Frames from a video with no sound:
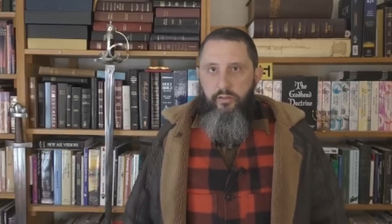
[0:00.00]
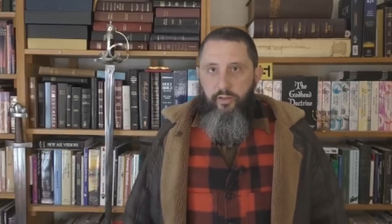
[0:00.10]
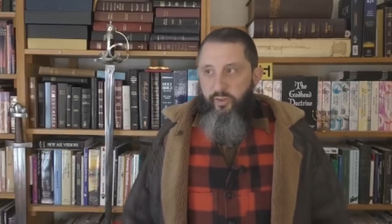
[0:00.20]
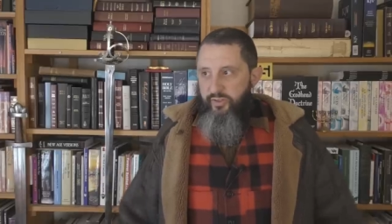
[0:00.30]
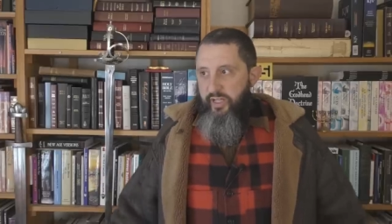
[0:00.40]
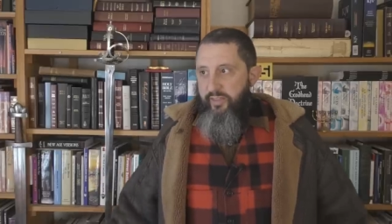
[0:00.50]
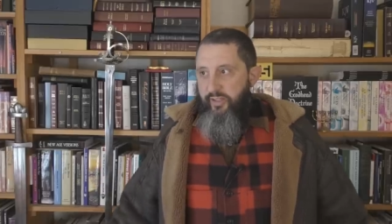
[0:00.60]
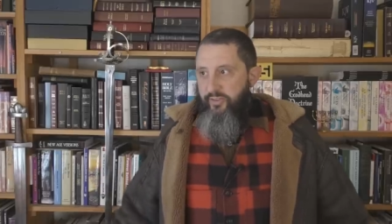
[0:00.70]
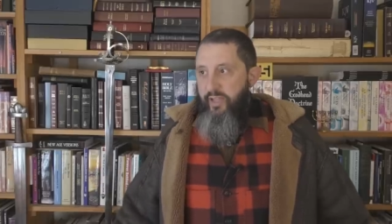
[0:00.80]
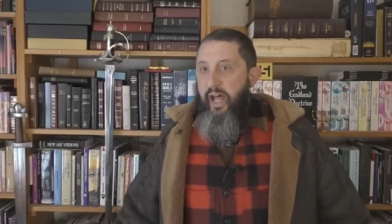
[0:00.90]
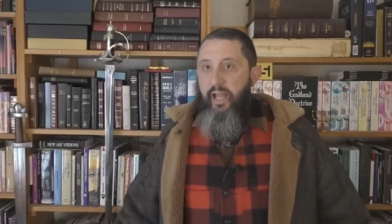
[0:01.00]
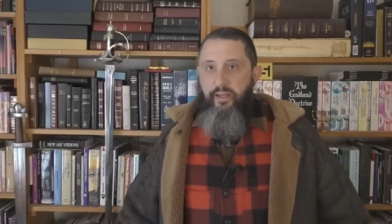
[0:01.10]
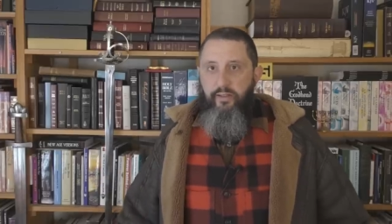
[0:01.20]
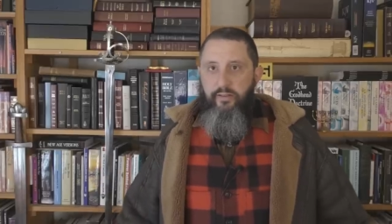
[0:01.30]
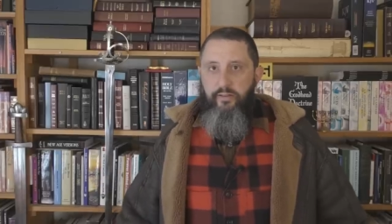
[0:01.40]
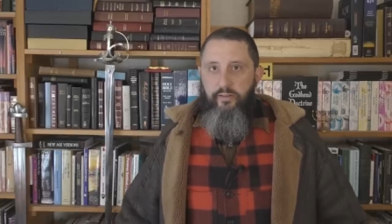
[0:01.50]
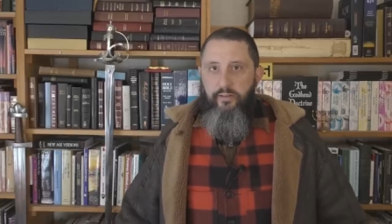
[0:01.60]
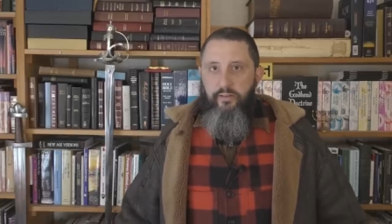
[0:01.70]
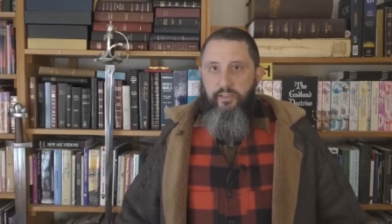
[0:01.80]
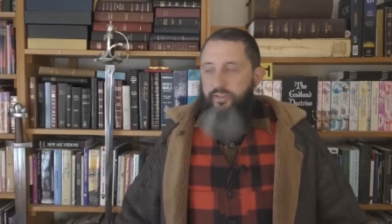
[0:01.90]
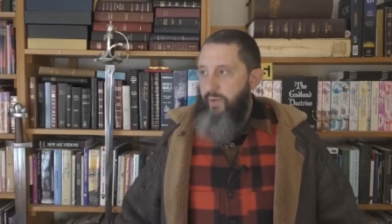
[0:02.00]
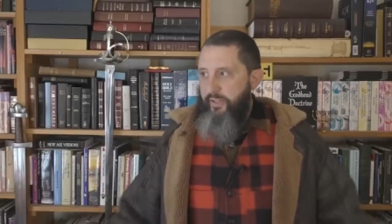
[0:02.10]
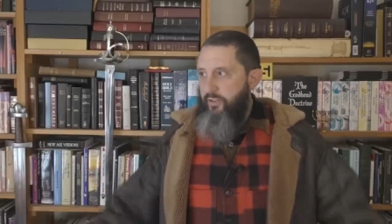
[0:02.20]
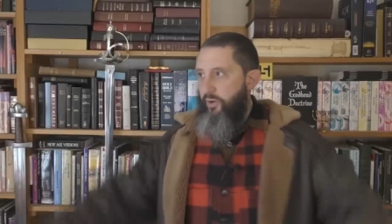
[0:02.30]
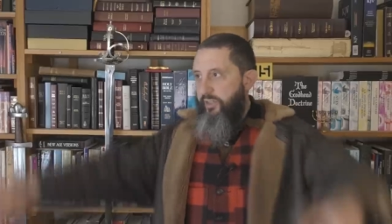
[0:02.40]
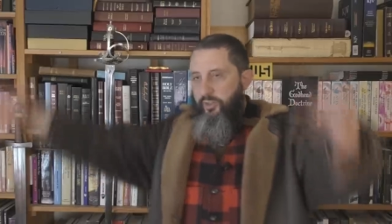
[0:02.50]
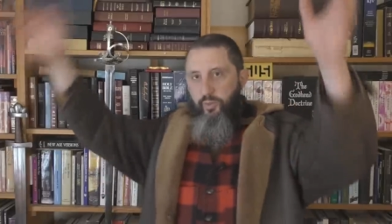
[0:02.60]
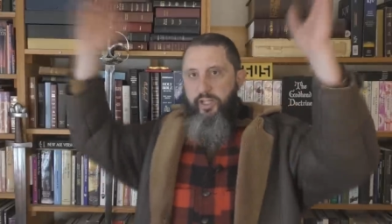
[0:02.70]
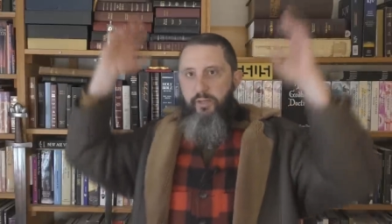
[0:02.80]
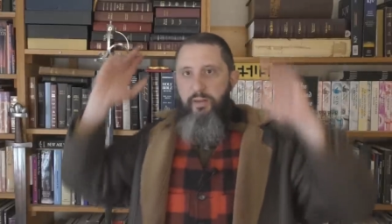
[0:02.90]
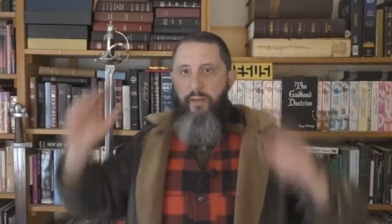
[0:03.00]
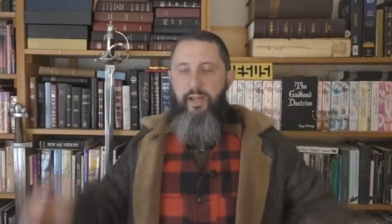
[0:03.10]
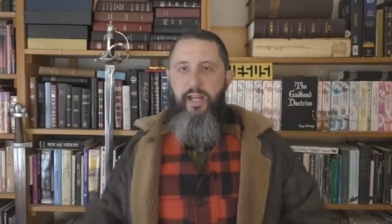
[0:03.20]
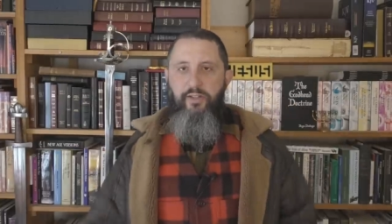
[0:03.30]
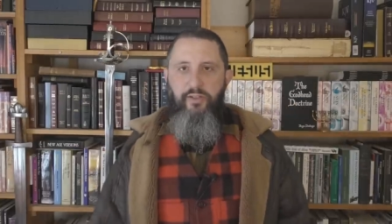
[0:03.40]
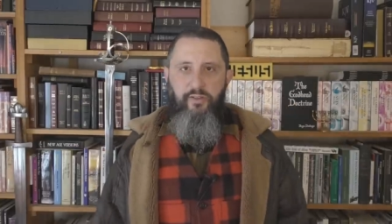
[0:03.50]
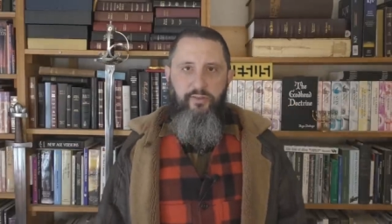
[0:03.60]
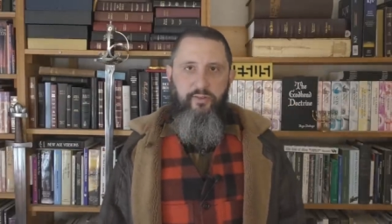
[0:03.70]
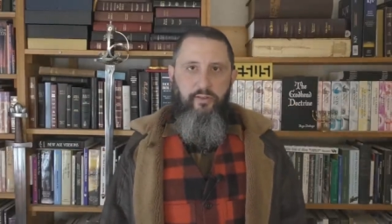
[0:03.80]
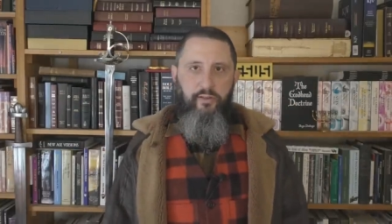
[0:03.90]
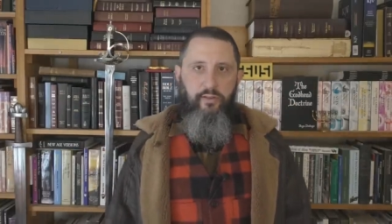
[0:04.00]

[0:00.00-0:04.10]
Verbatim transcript: The Lord saith us not. Let's go out and do all these wicked abominations.